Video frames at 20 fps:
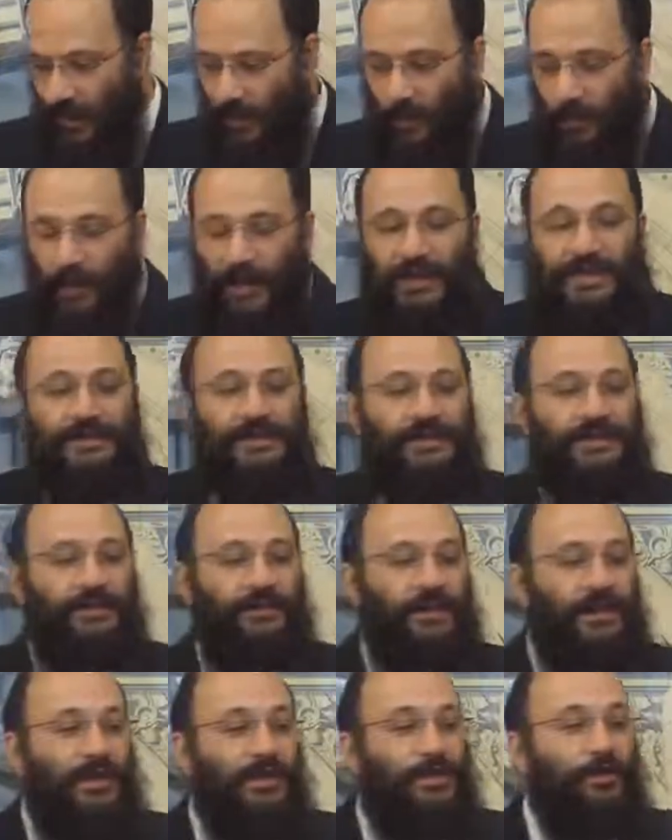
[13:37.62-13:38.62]
What does it
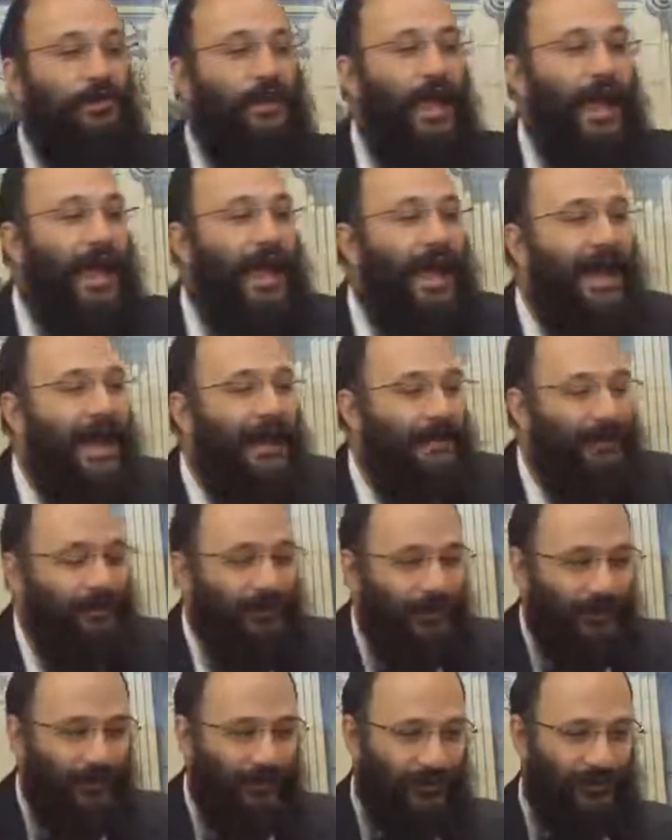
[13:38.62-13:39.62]
mean your hand
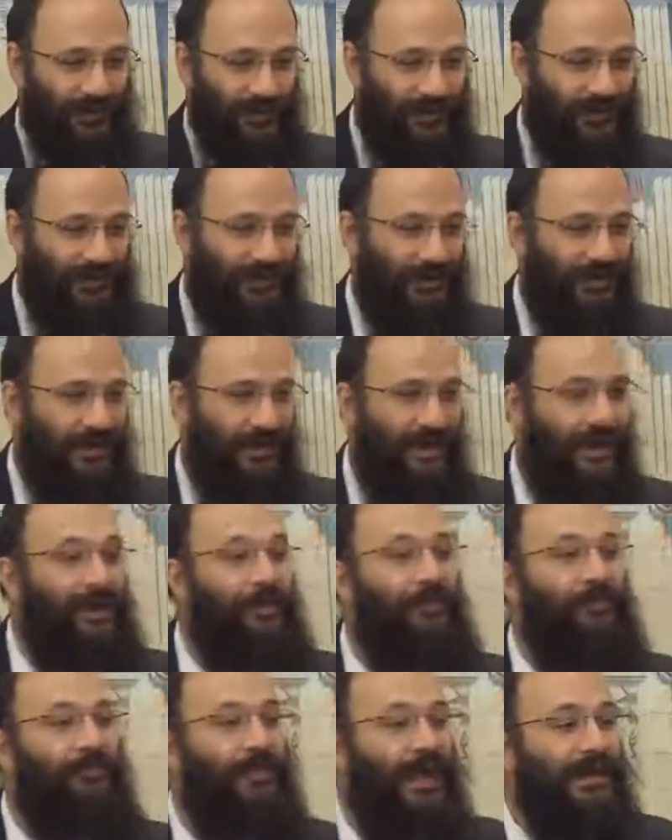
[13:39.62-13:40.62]
will work?
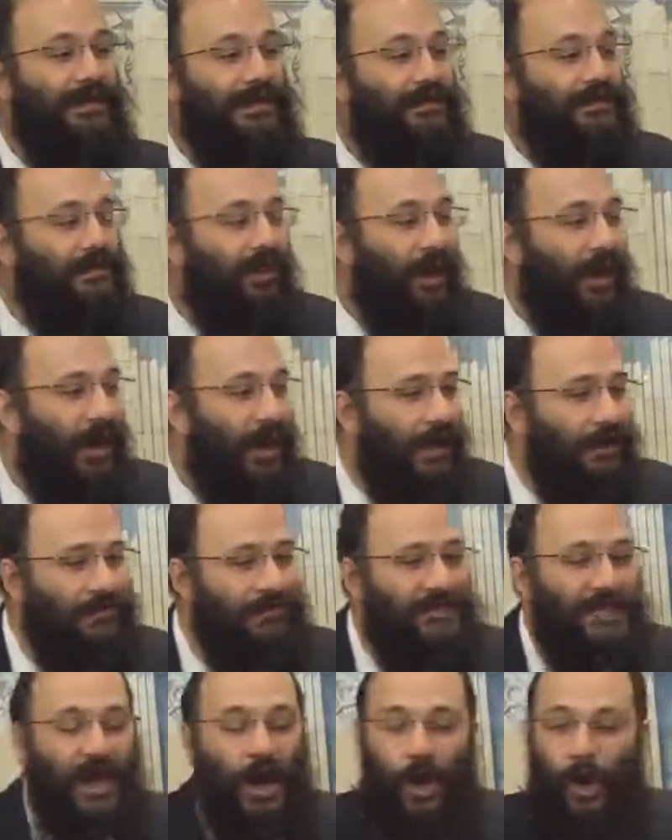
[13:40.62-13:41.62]
Many
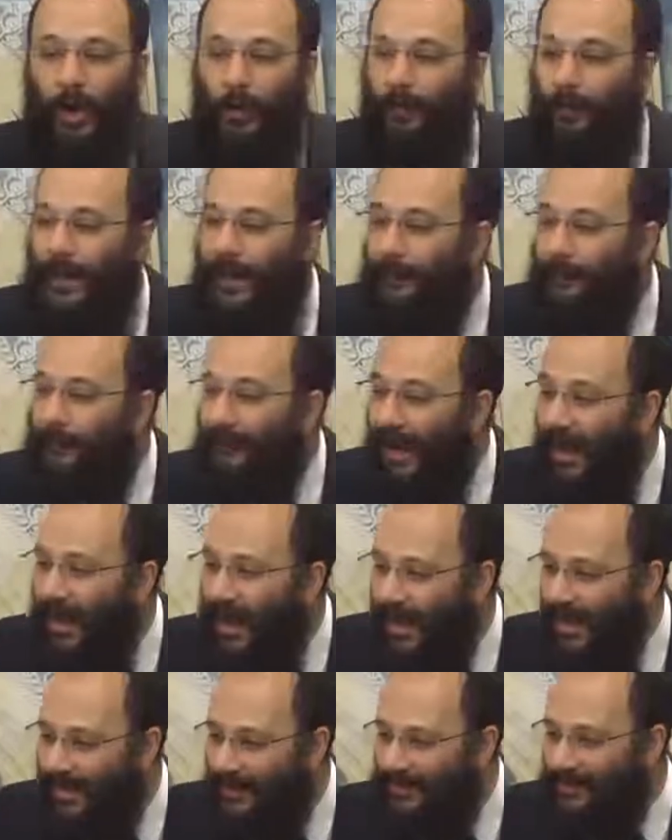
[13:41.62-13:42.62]
times our
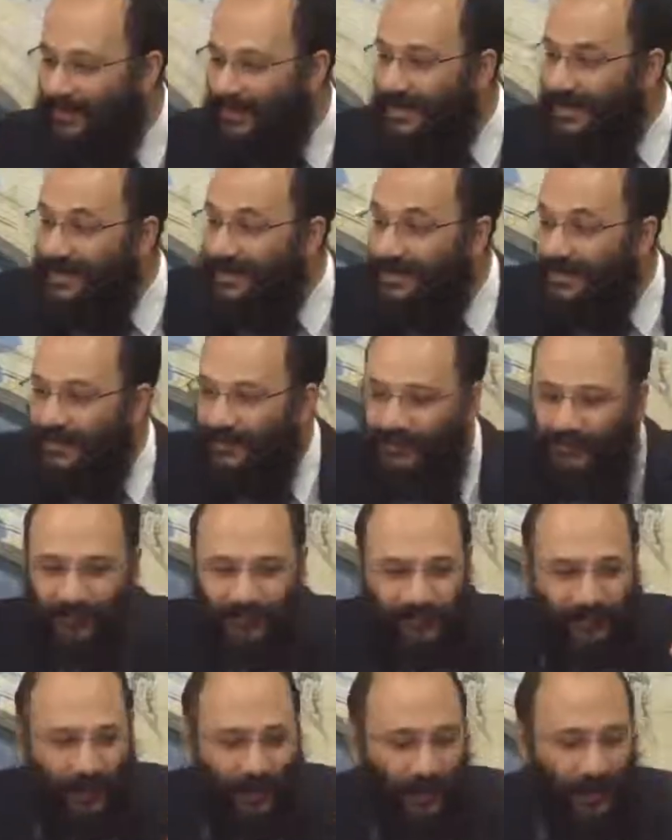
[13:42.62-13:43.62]
mind is
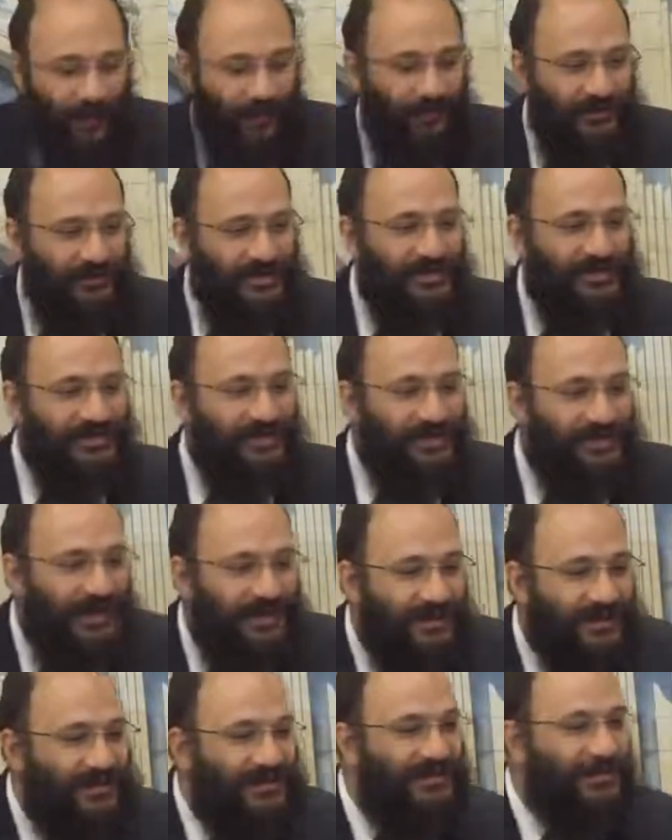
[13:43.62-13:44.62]
involved
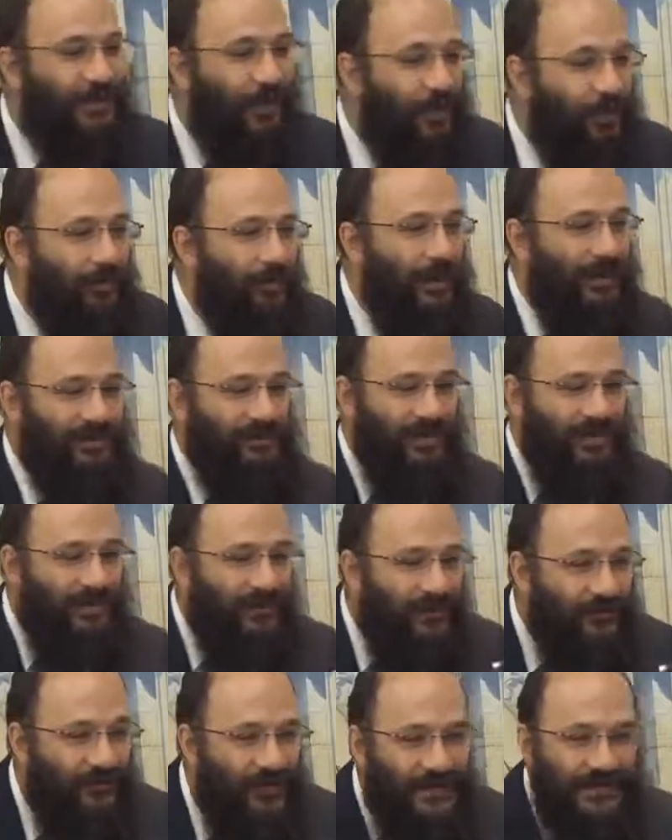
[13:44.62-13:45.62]
in so much in
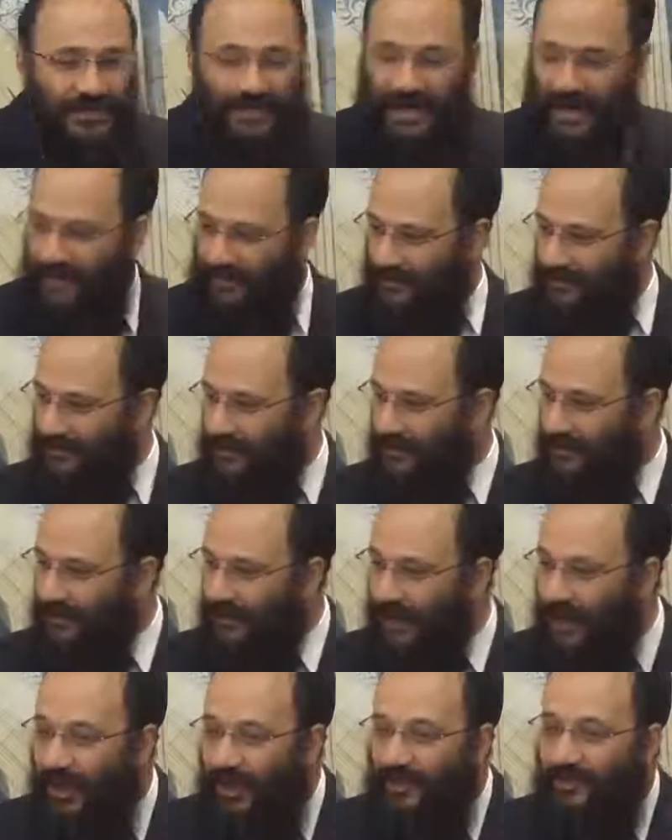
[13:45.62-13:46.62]
the physicality
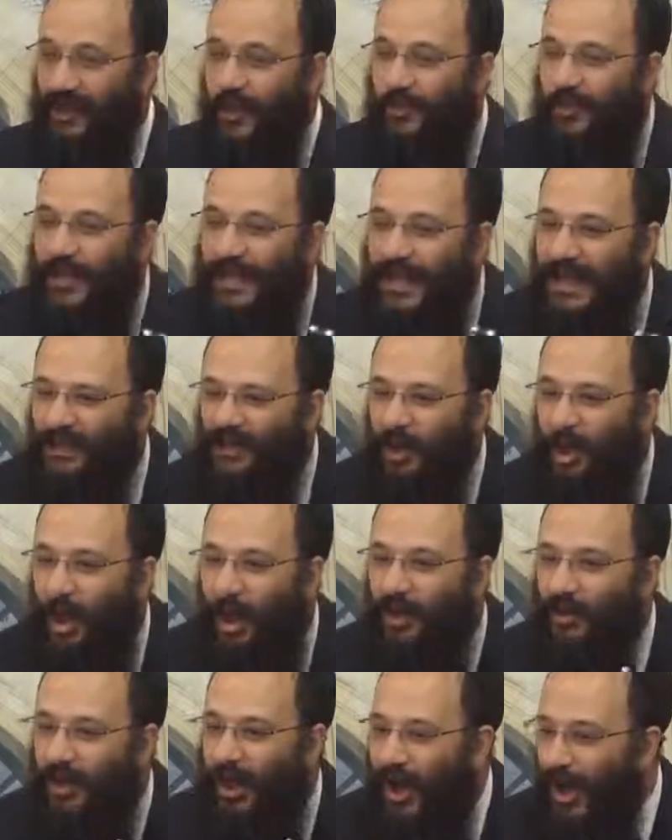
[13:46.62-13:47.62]
that we get
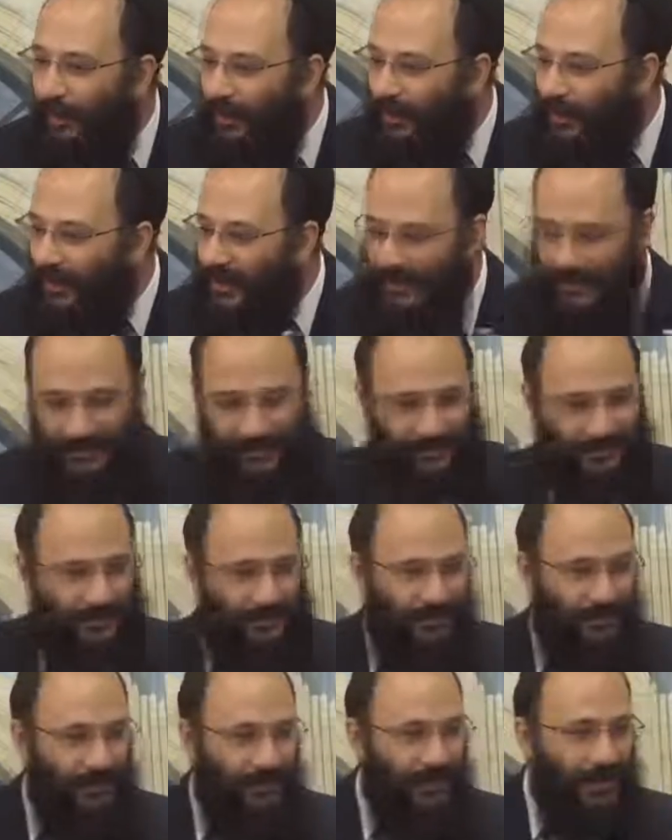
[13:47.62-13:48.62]
caught up in
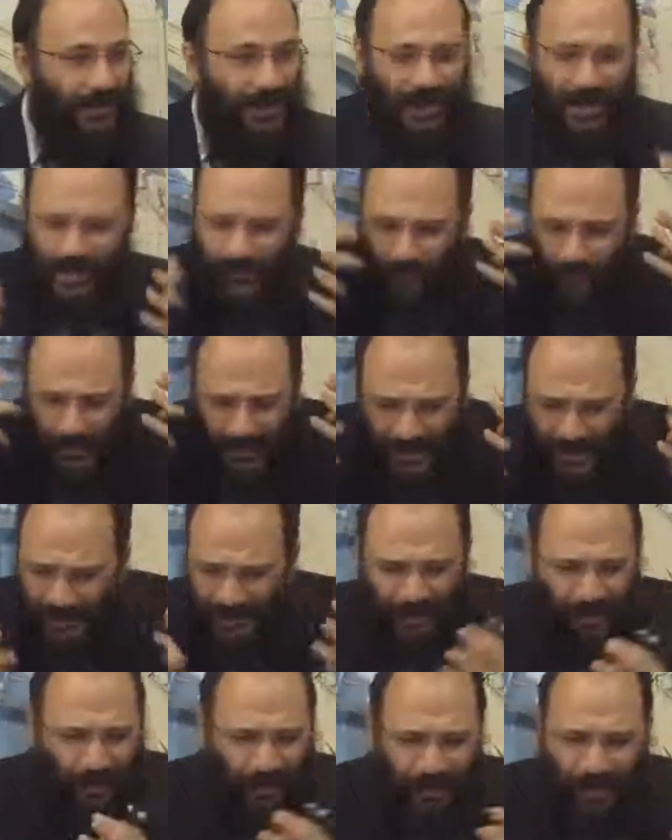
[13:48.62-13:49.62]
it. And we
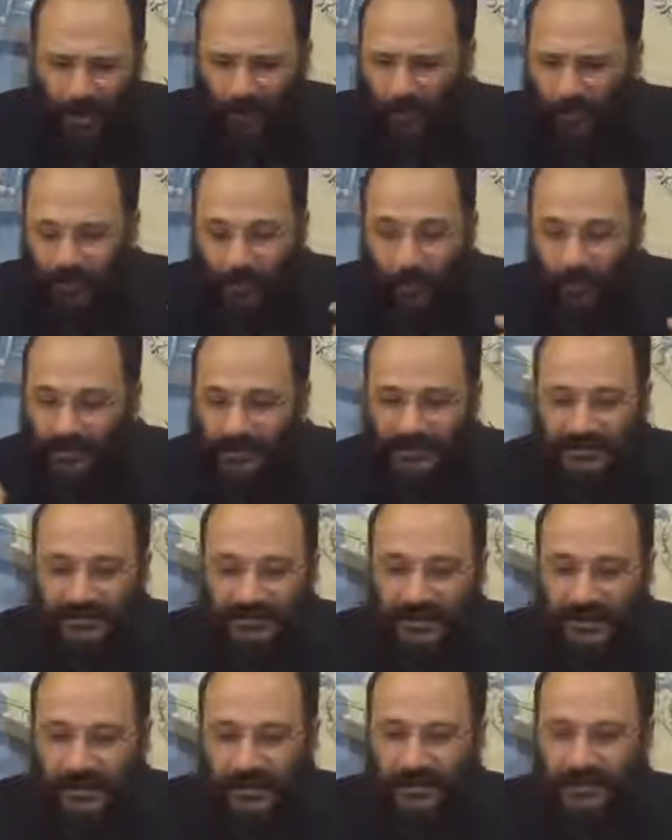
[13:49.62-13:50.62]
get caught up in all these
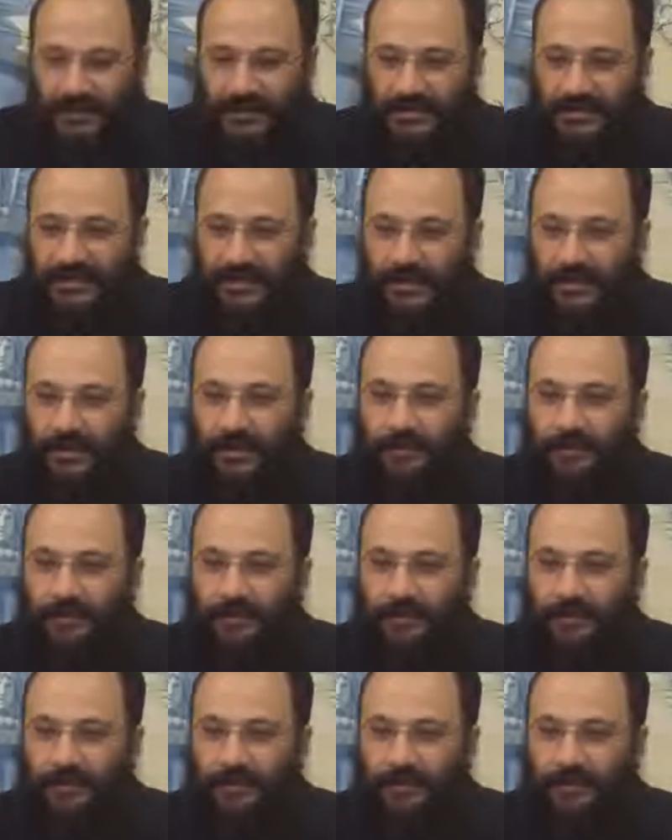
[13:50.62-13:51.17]
things.